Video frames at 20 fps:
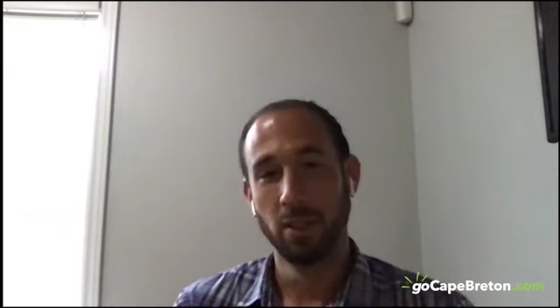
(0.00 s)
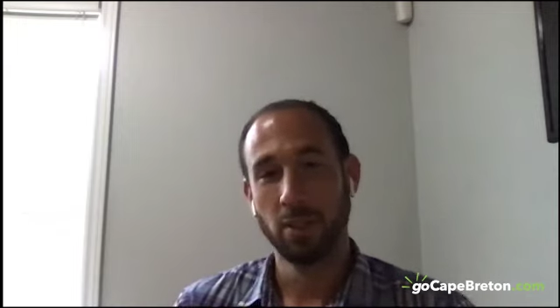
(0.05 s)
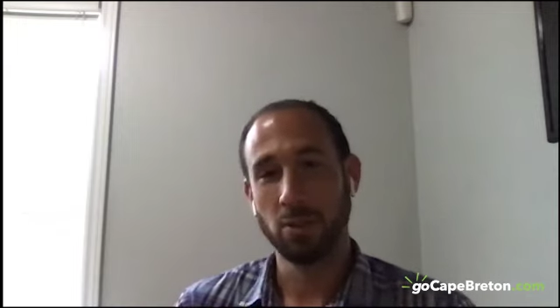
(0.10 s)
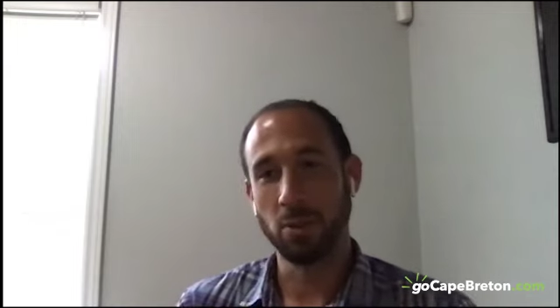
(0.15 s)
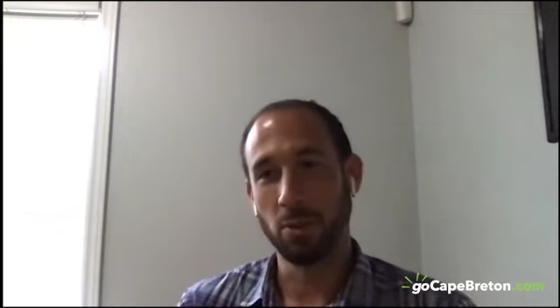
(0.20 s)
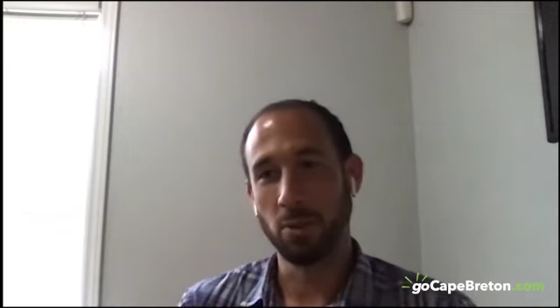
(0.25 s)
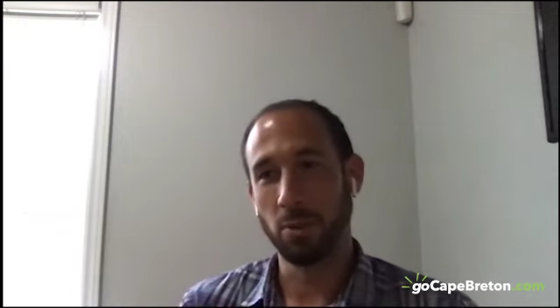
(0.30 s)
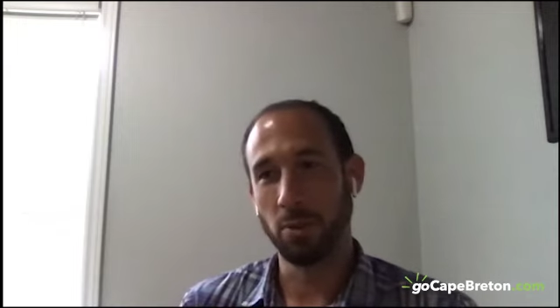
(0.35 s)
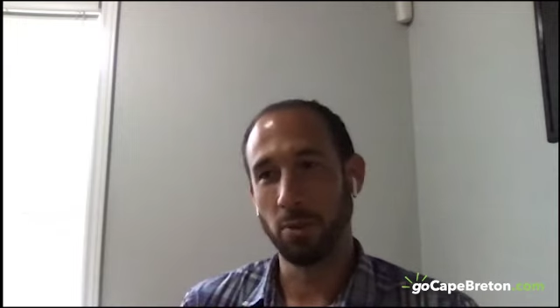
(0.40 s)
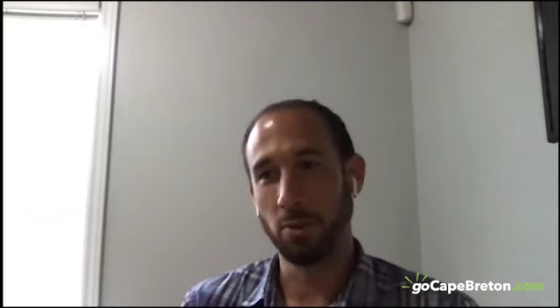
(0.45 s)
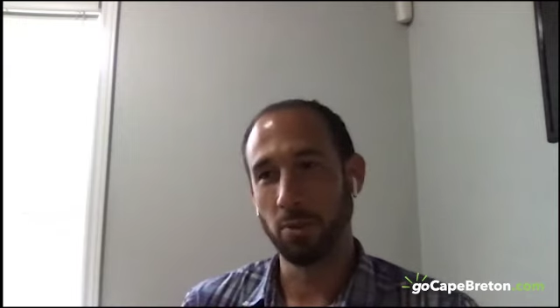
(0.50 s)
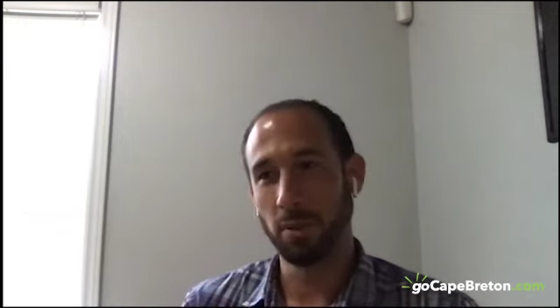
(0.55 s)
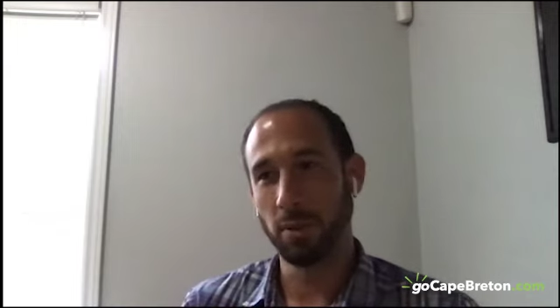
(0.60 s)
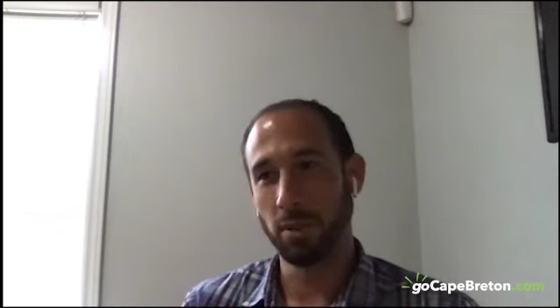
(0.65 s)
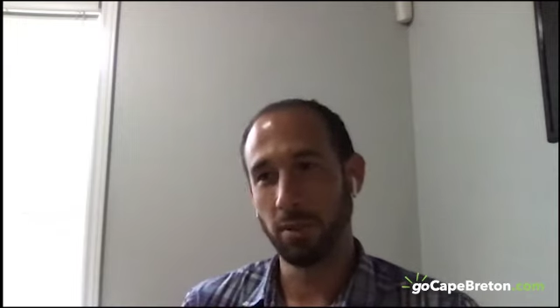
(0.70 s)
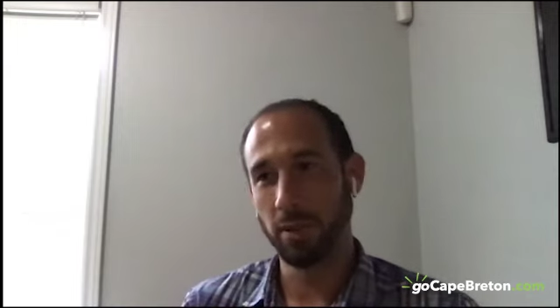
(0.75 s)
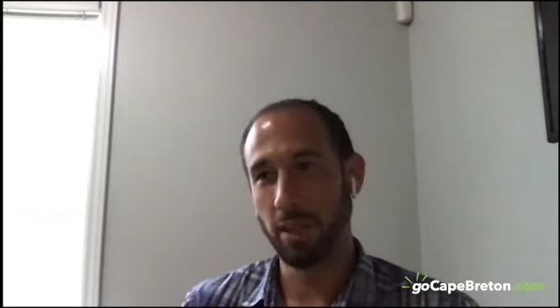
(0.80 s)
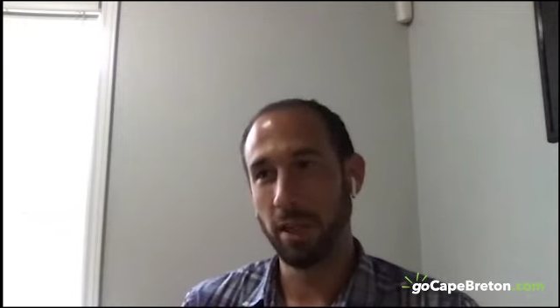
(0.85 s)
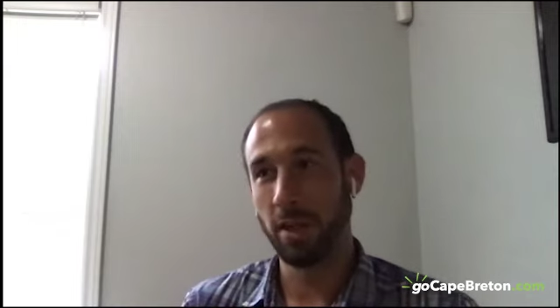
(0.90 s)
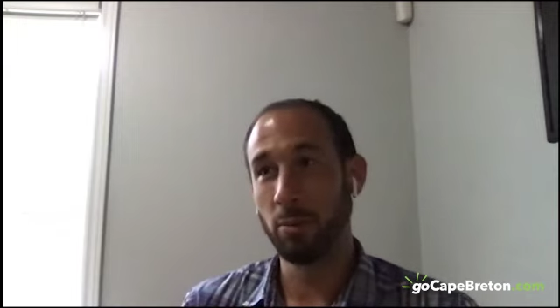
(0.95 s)
so
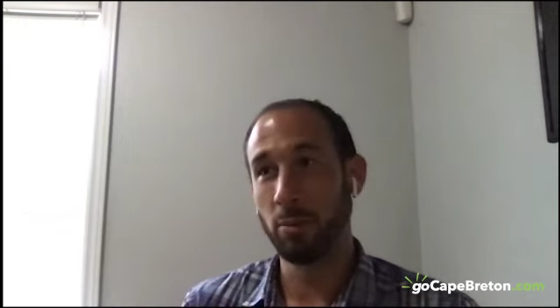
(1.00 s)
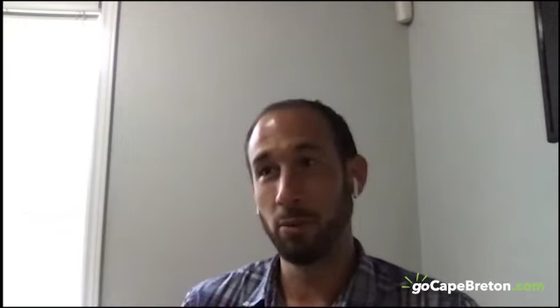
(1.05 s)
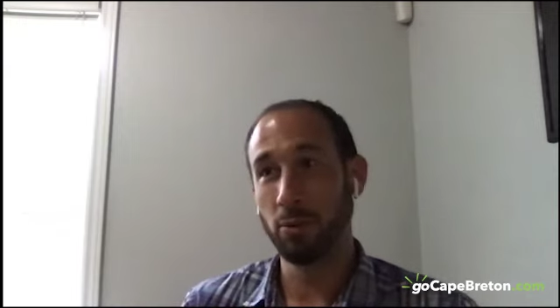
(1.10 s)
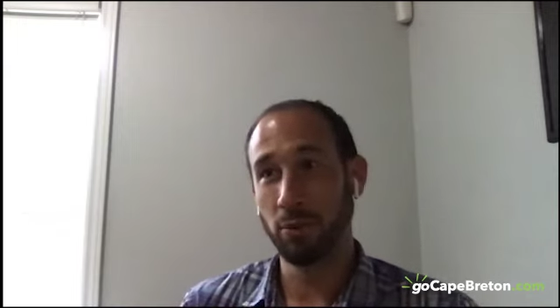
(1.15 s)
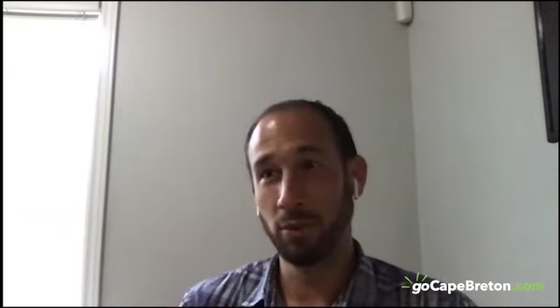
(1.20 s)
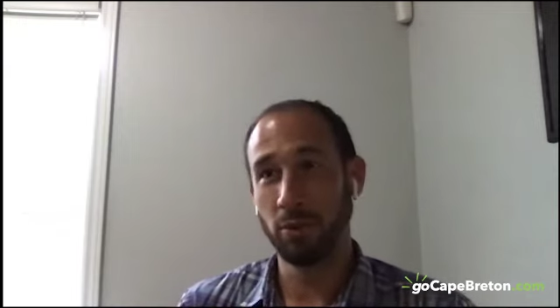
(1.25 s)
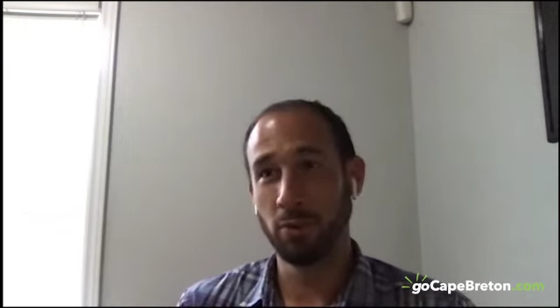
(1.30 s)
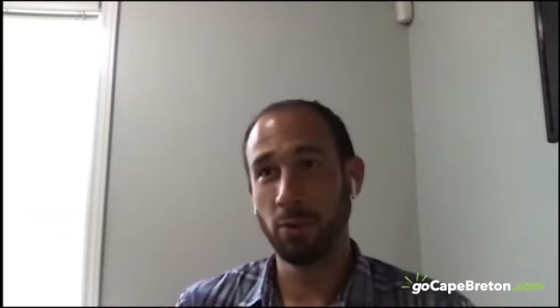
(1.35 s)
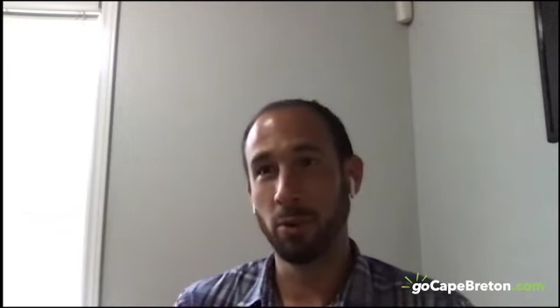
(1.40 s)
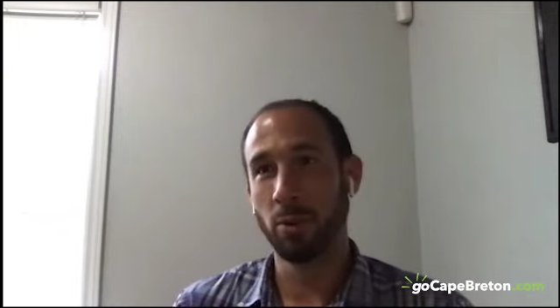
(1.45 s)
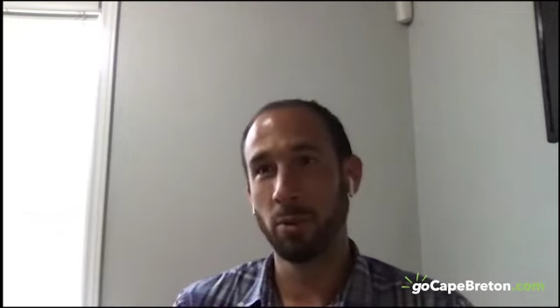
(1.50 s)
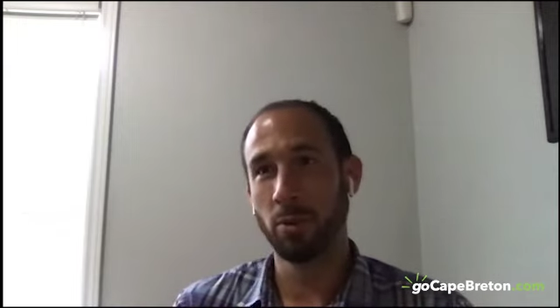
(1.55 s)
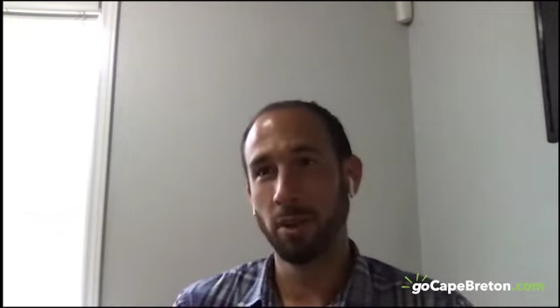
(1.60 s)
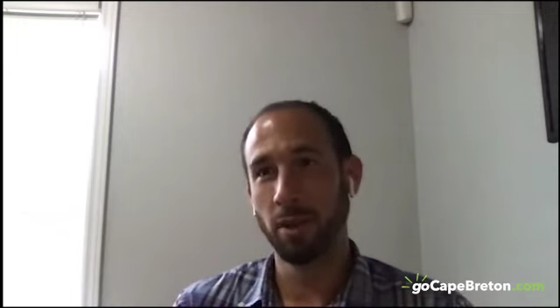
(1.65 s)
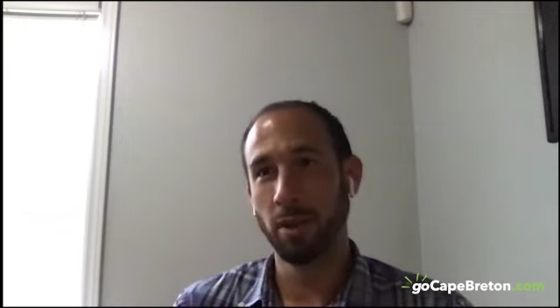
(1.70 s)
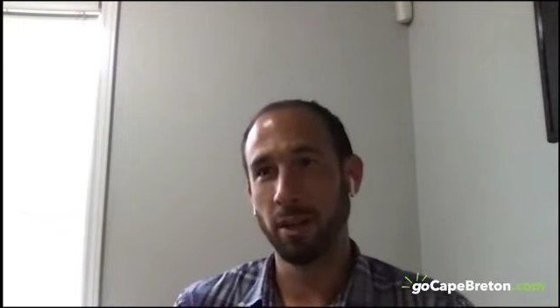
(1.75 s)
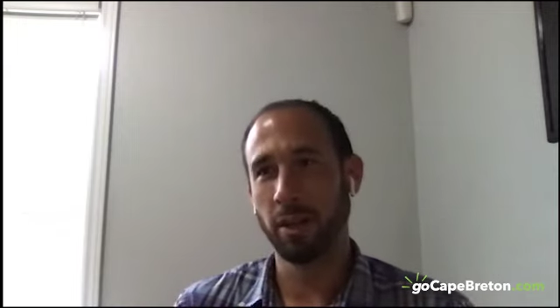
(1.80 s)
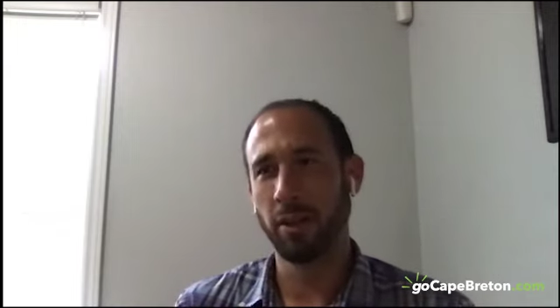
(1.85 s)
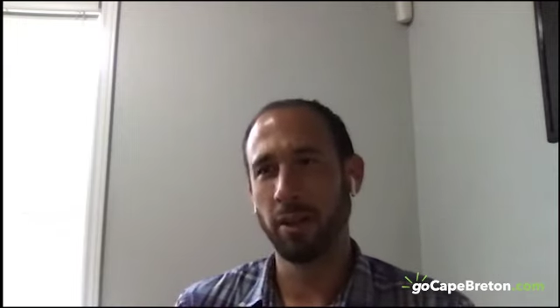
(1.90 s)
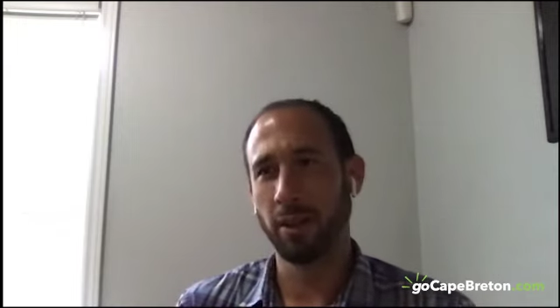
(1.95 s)
yeah moving
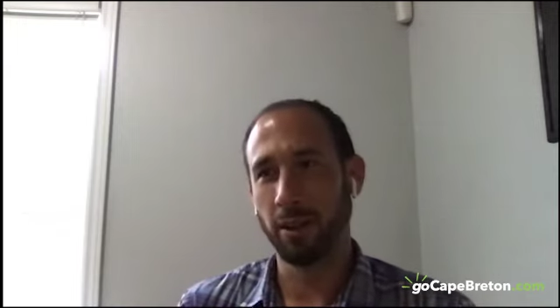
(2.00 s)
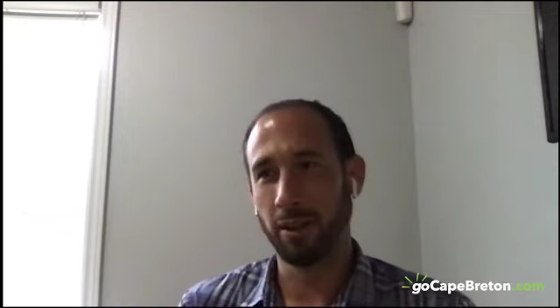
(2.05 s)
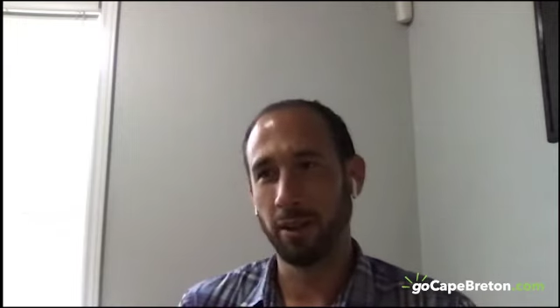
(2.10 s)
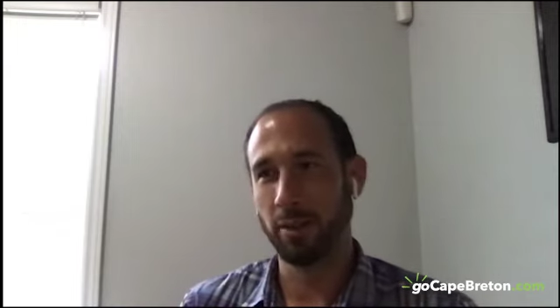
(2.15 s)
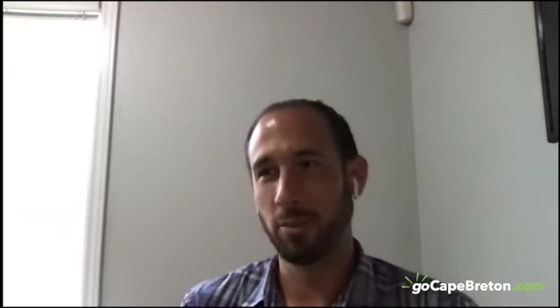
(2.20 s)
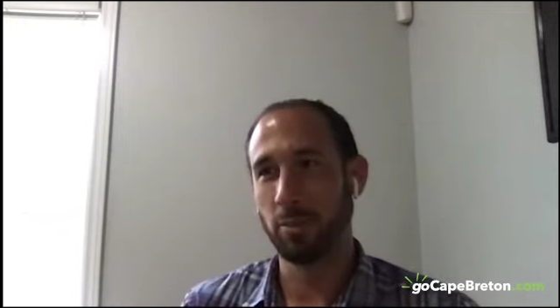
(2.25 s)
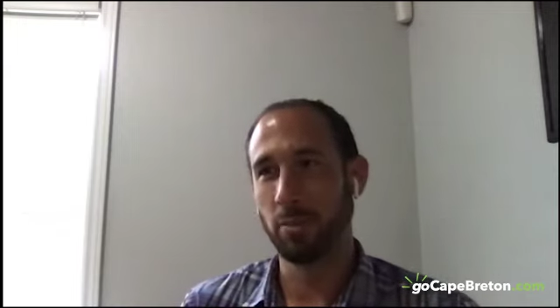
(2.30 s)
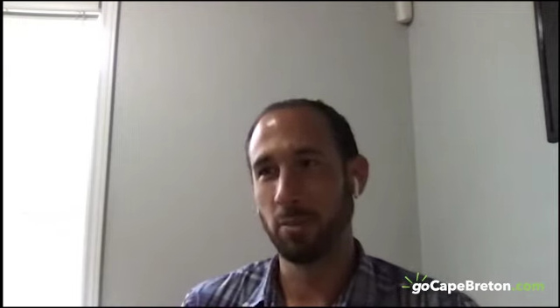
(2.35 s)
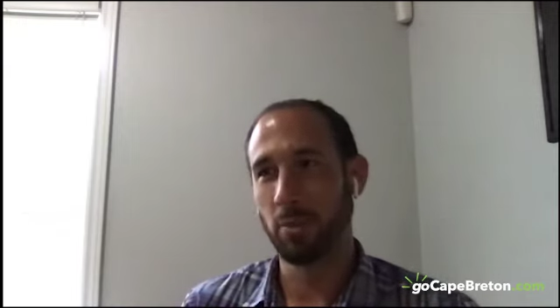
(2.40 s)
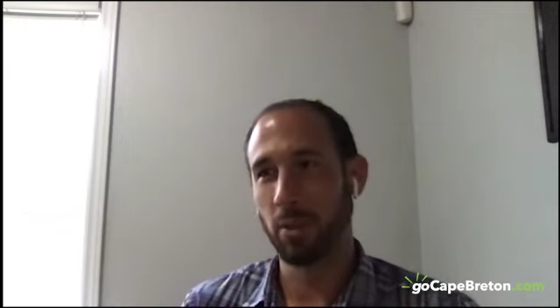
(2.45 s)
forward I,